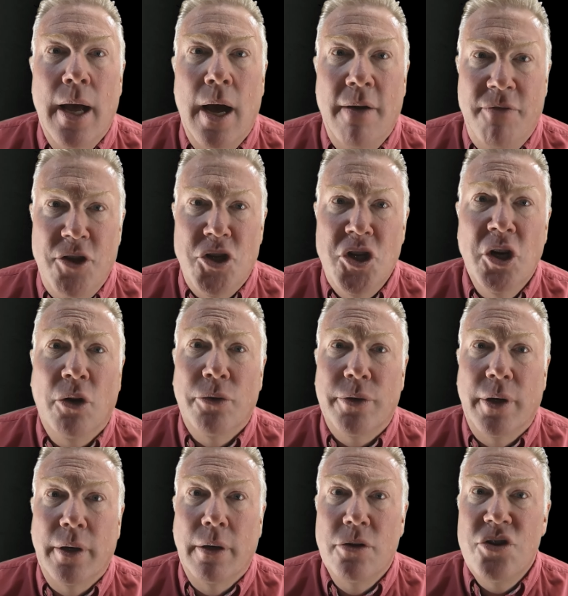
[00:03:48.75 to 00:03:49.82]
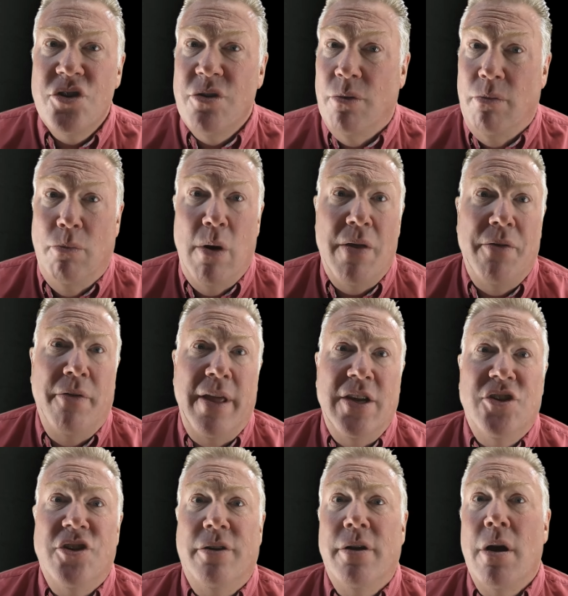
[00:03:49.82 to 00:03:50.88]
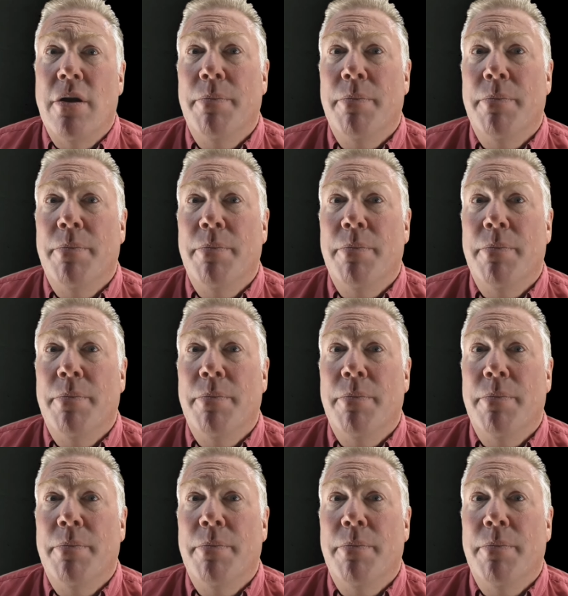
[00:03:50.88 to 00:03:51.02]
of the children, whether they should go